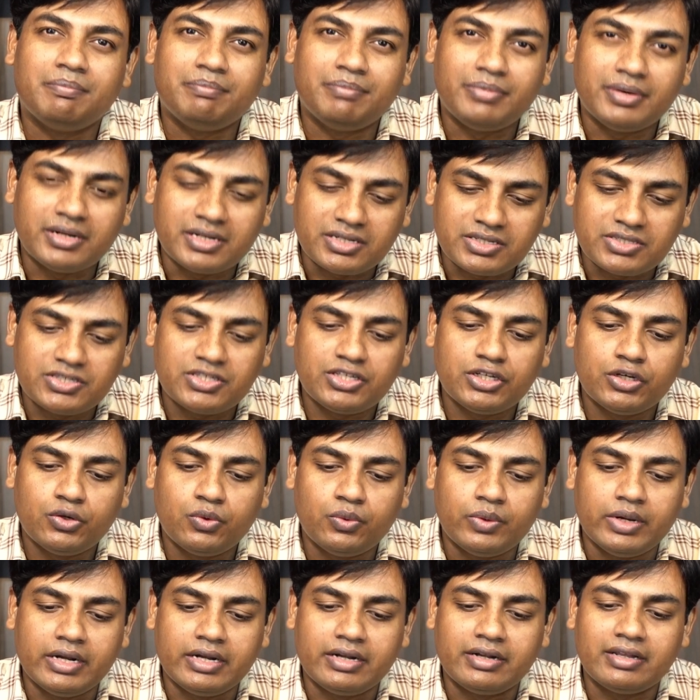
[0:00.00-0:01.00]

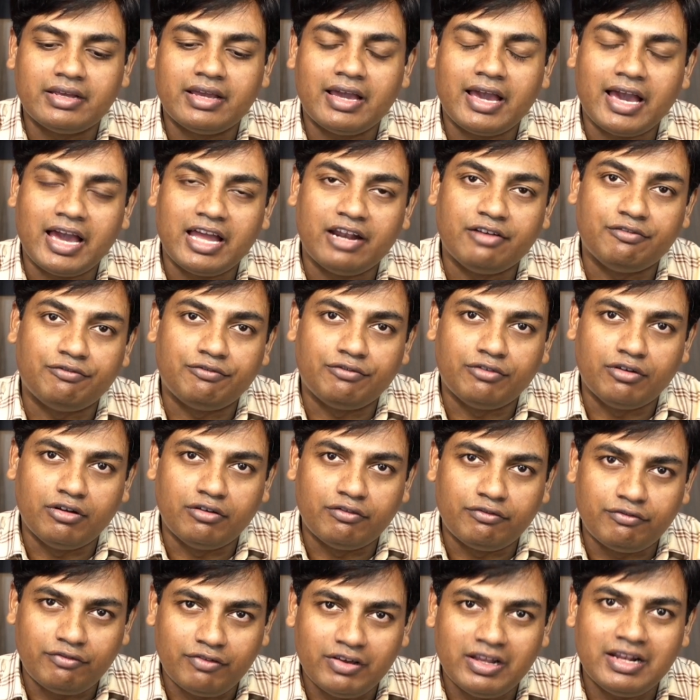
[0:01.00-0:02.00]
pursue it, and
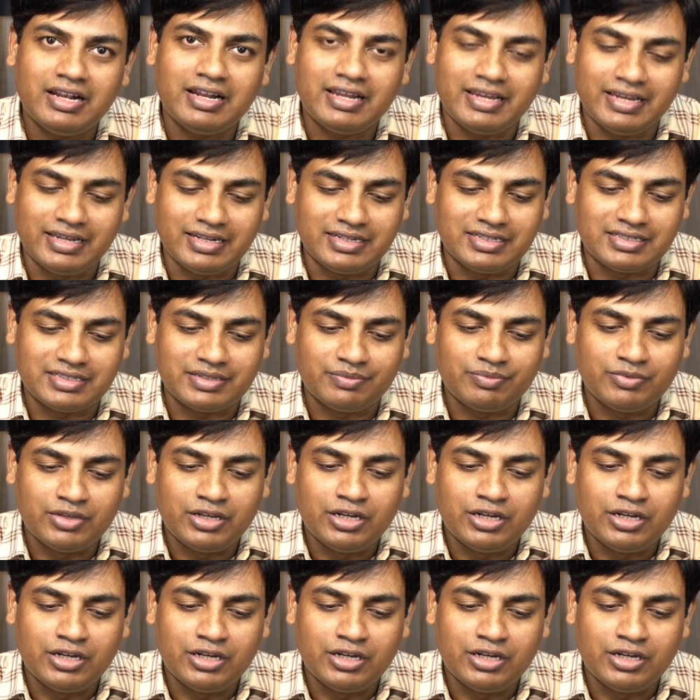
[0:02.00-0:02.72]
fulfill it